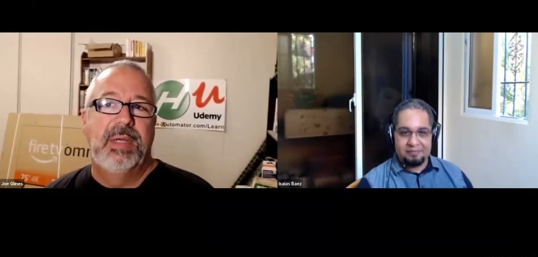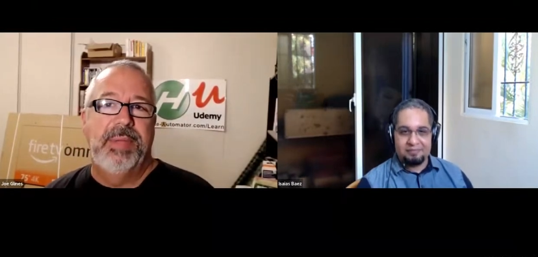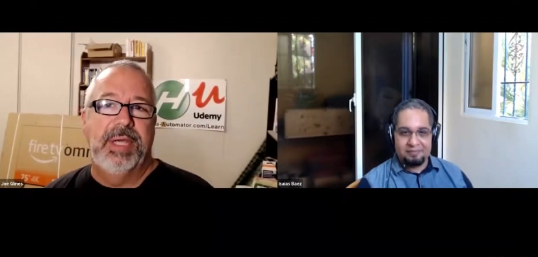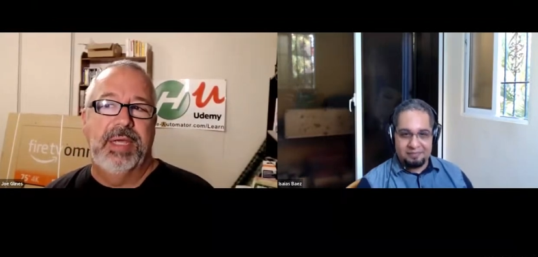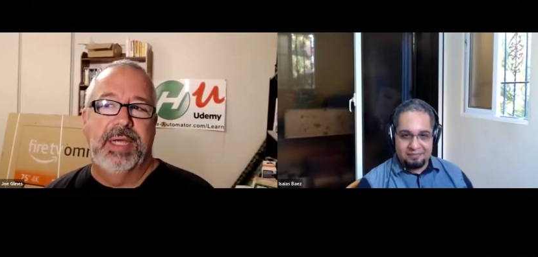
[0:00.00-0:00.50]

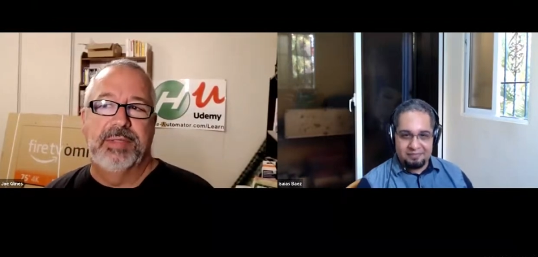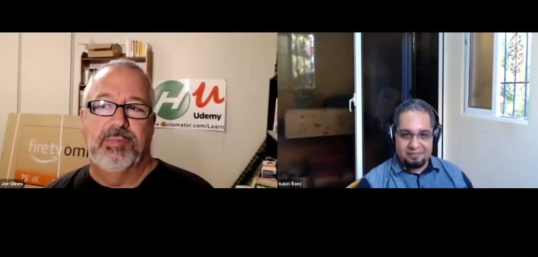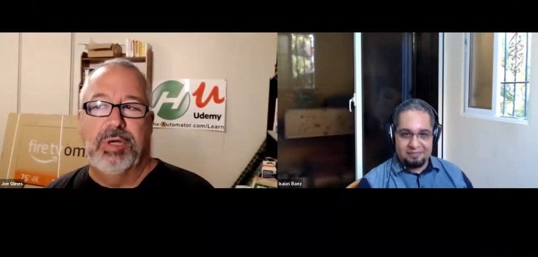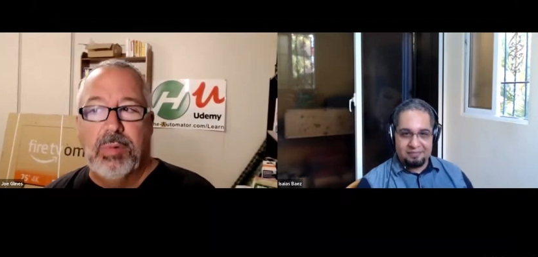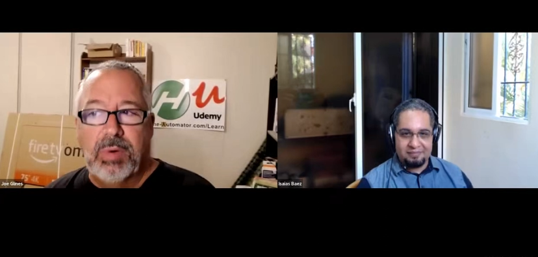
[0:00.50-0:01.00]
Speaker 1: because
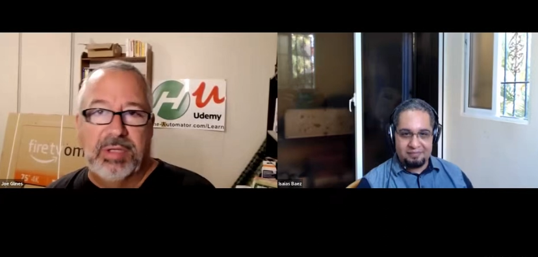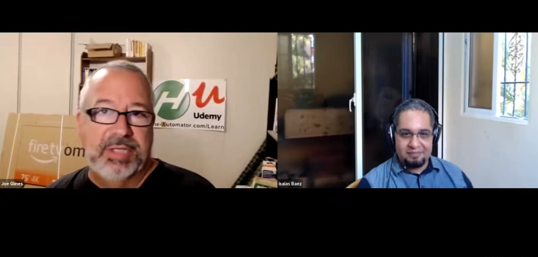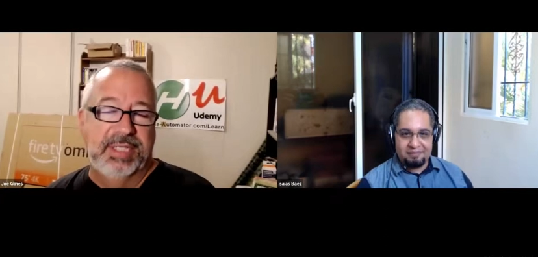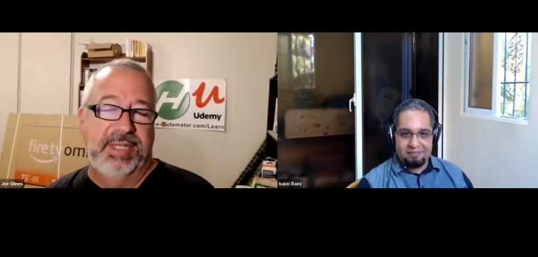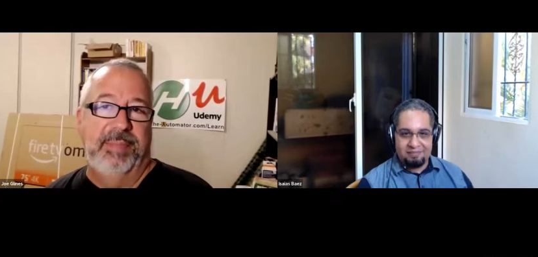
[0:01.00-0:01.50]
real world
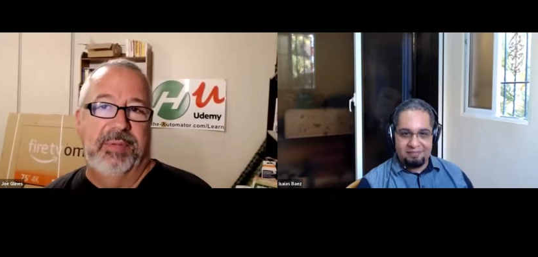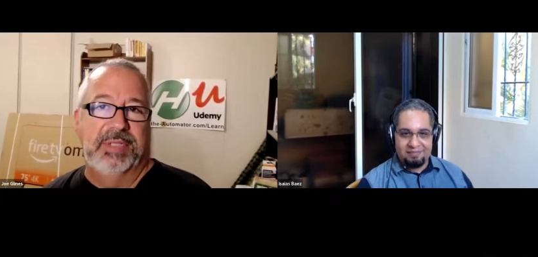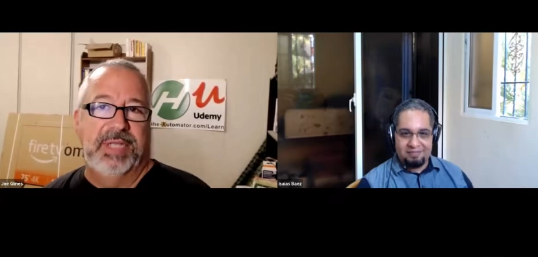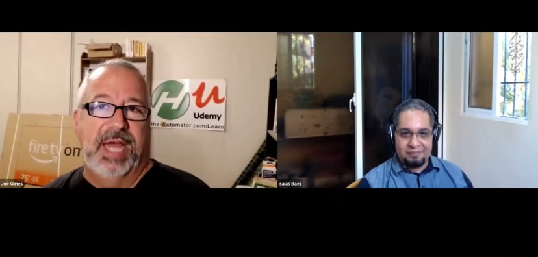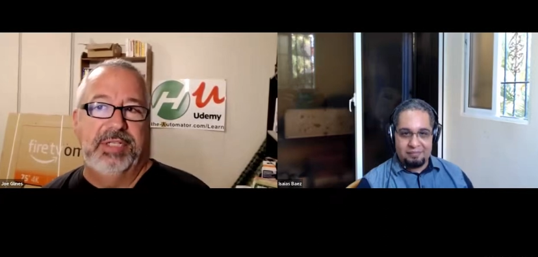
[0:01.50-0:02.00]
examples,
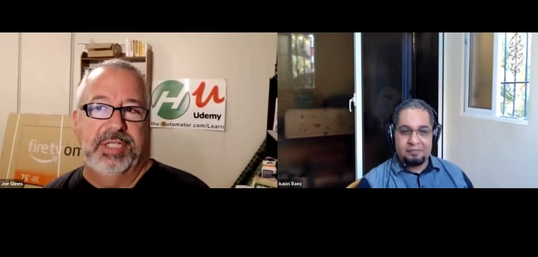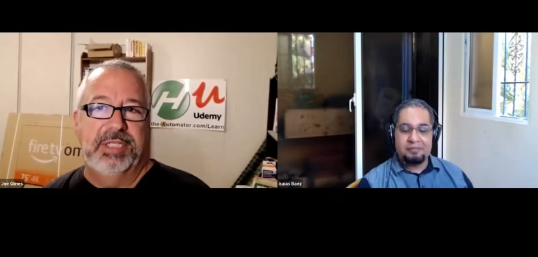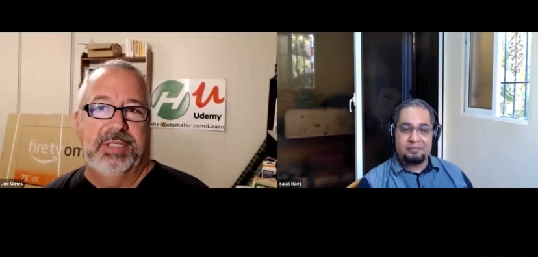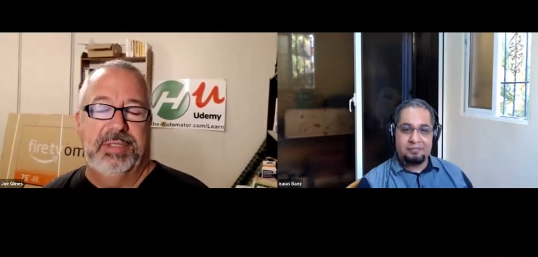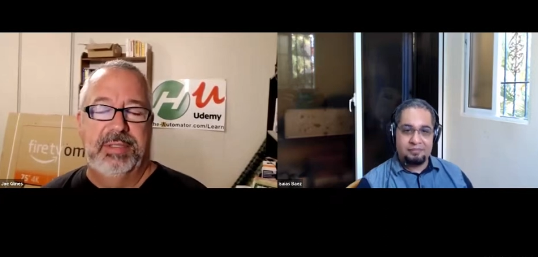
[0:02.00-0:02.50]
not
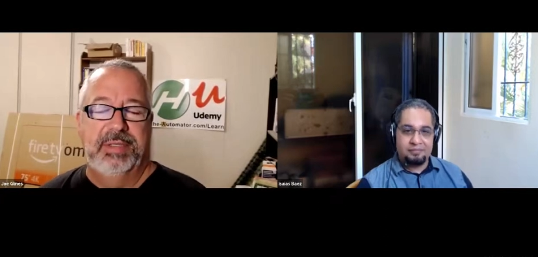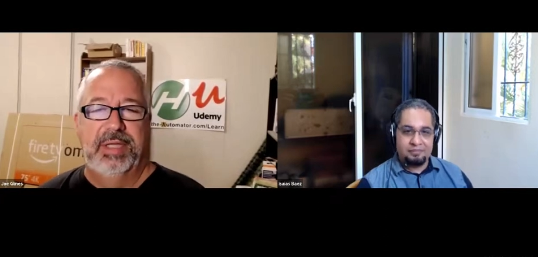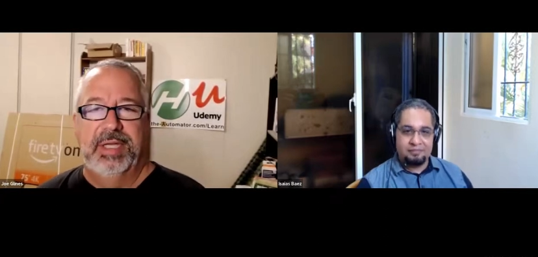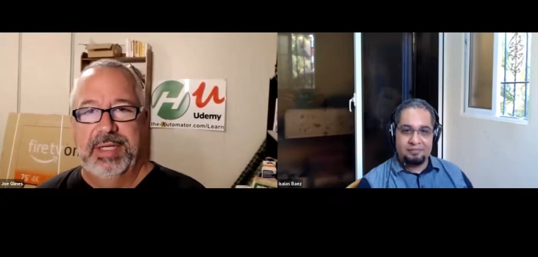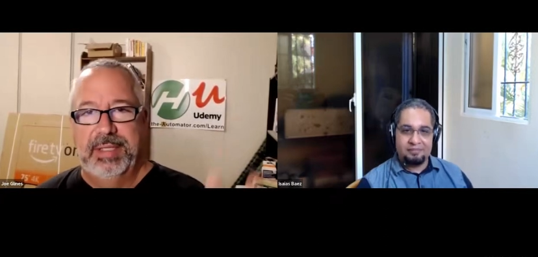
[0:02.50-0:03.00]
just
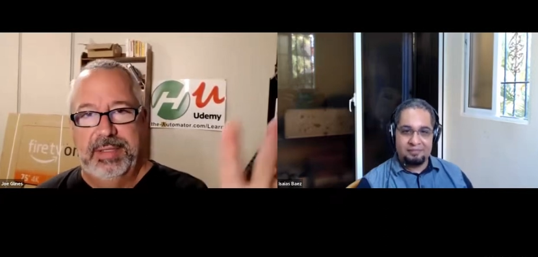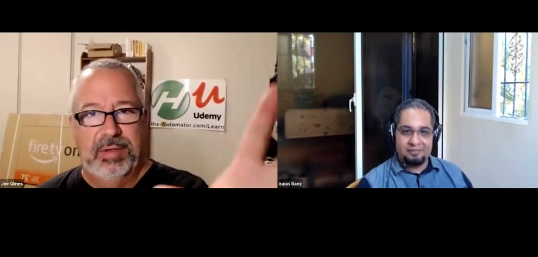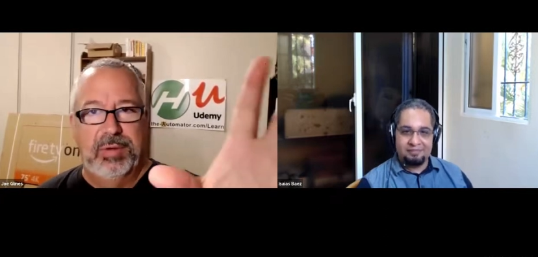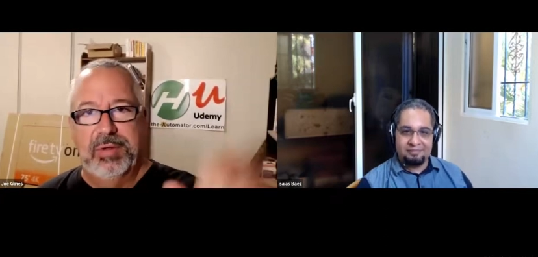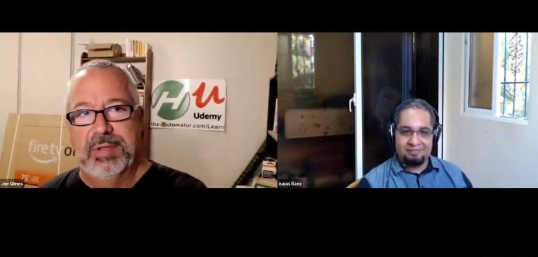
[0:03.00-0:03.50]
the
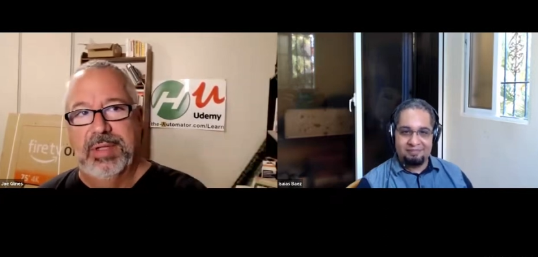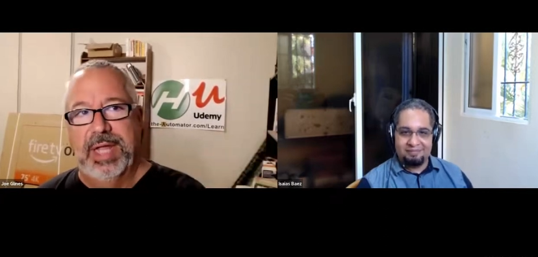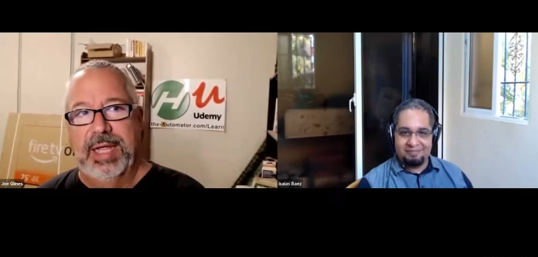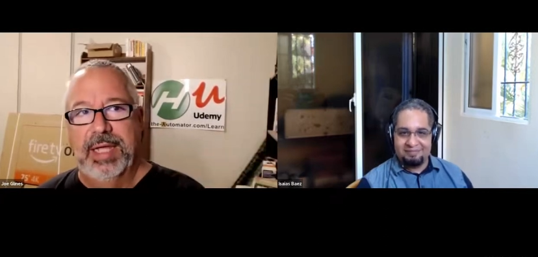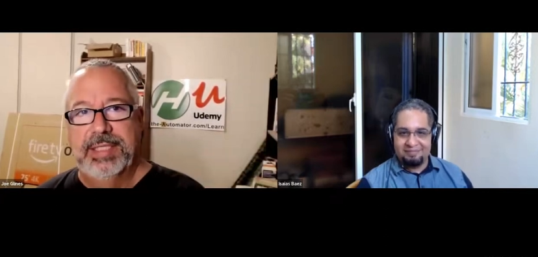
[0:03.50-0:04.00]
whole,
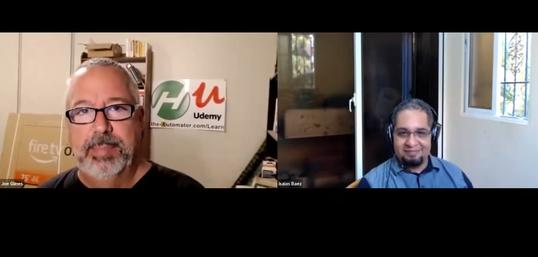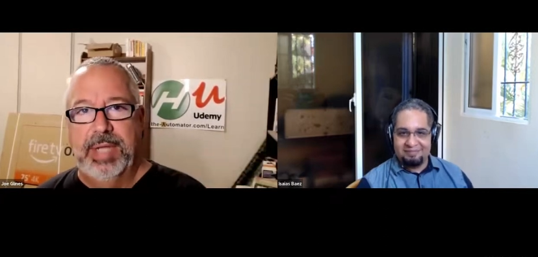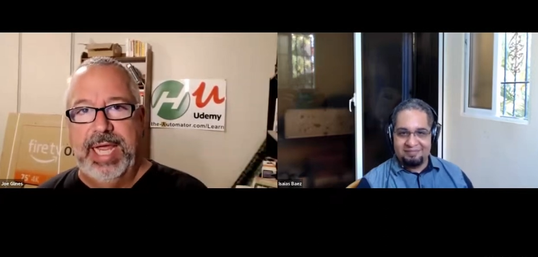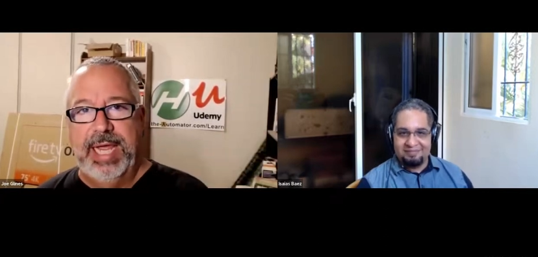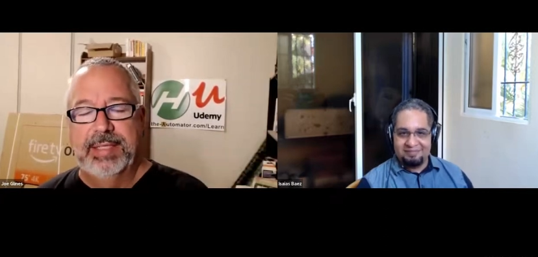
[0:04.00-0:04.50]
like it's a
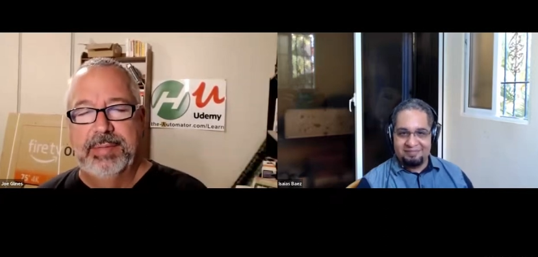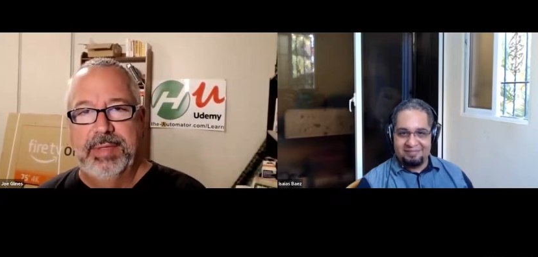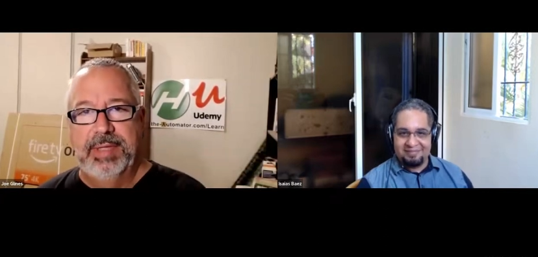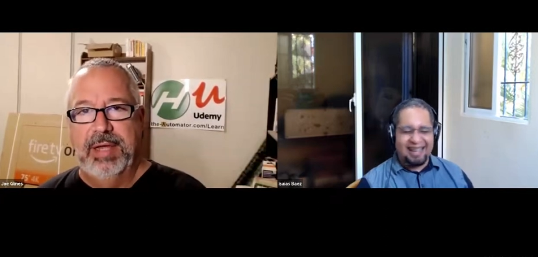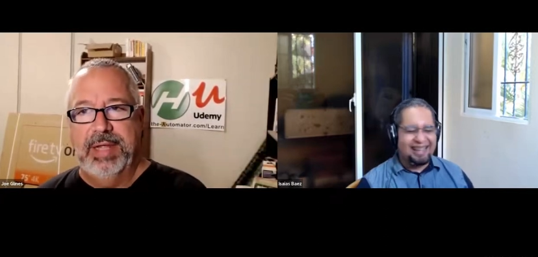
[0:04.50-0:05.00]
plant when
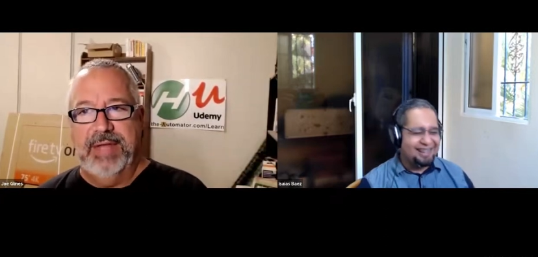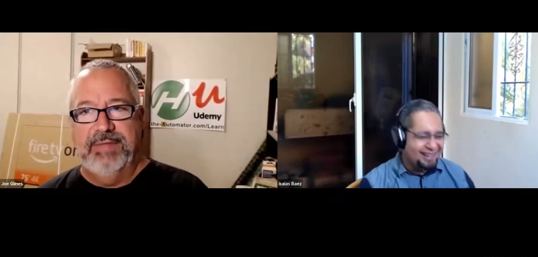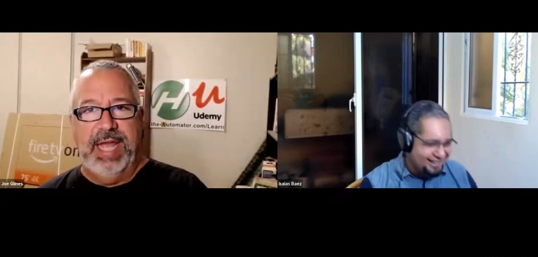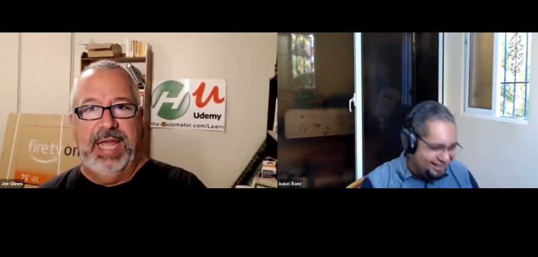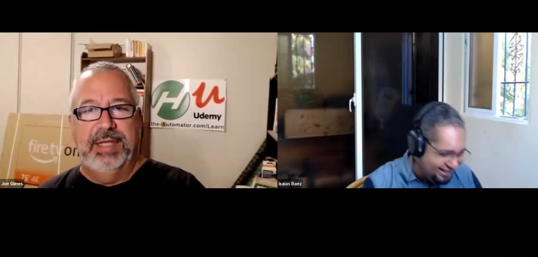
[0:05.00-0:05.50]
they all have
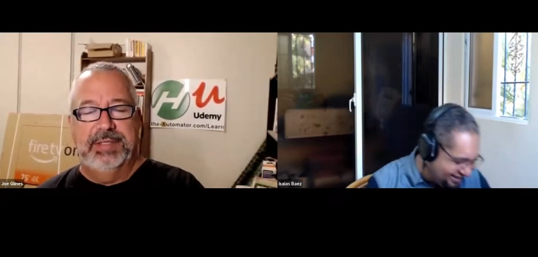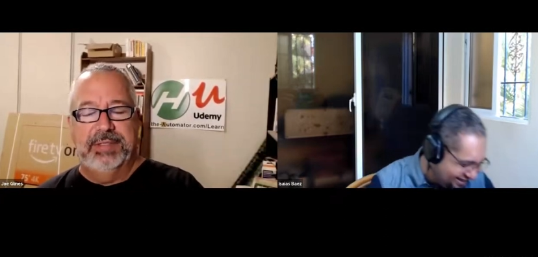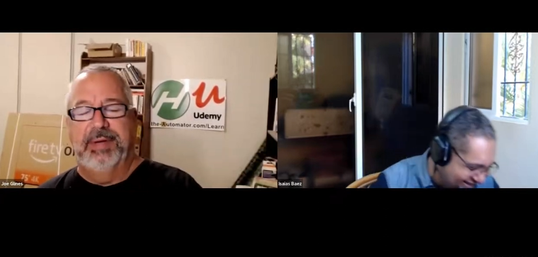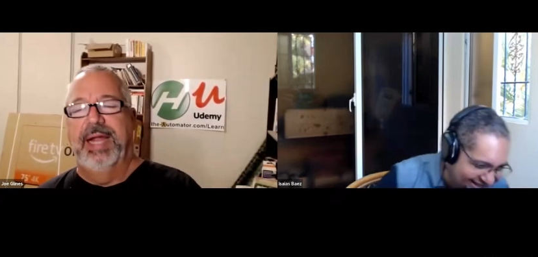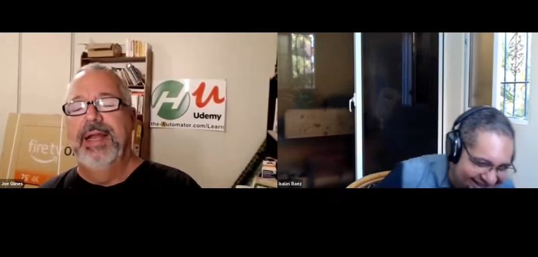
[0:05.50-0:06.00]
legs,
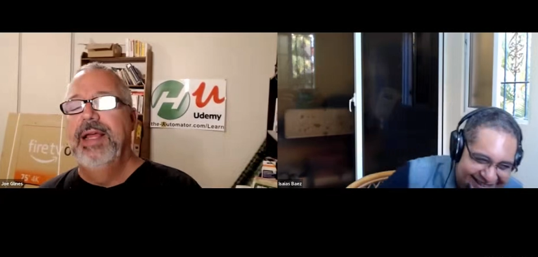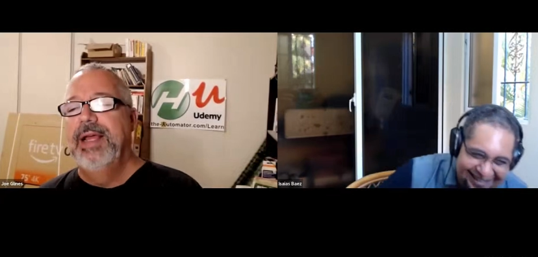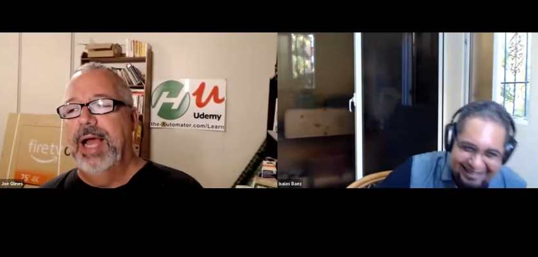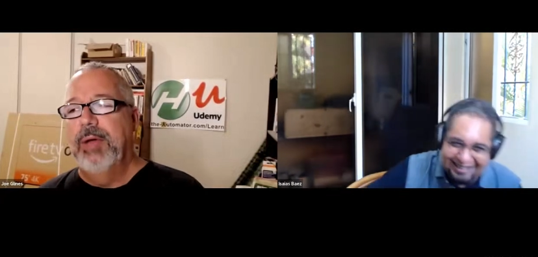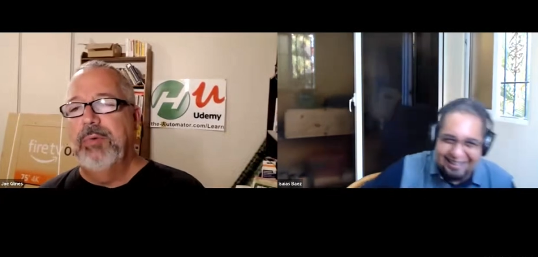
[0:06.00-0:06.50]
right? I